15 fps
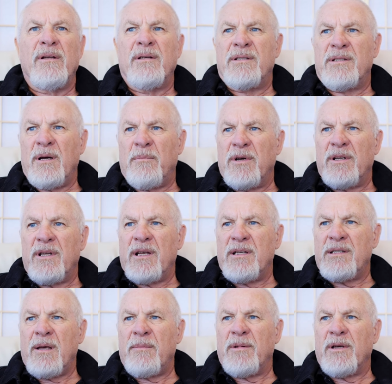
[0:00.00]
Someone
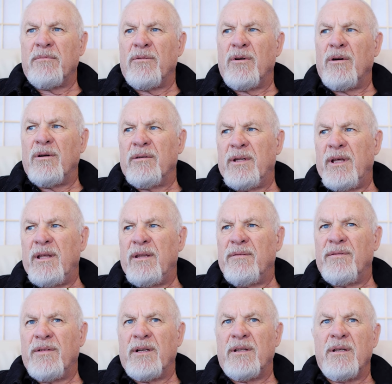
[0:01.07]
does something wrong, they're the
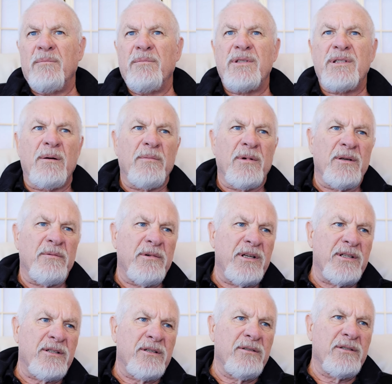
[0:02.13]
victim. Someone
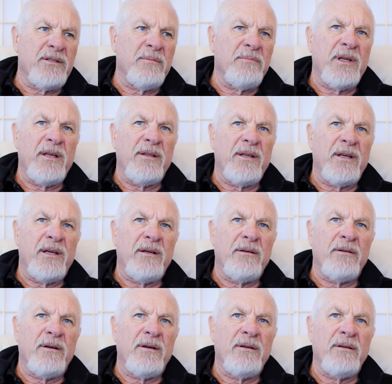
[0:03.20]
rescues them, they're the
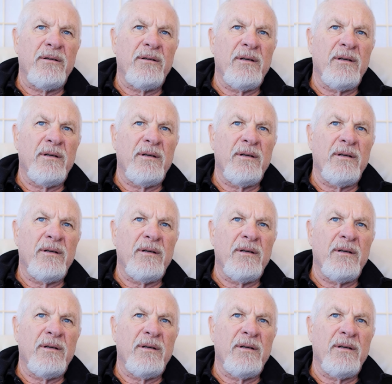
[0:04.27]
hero.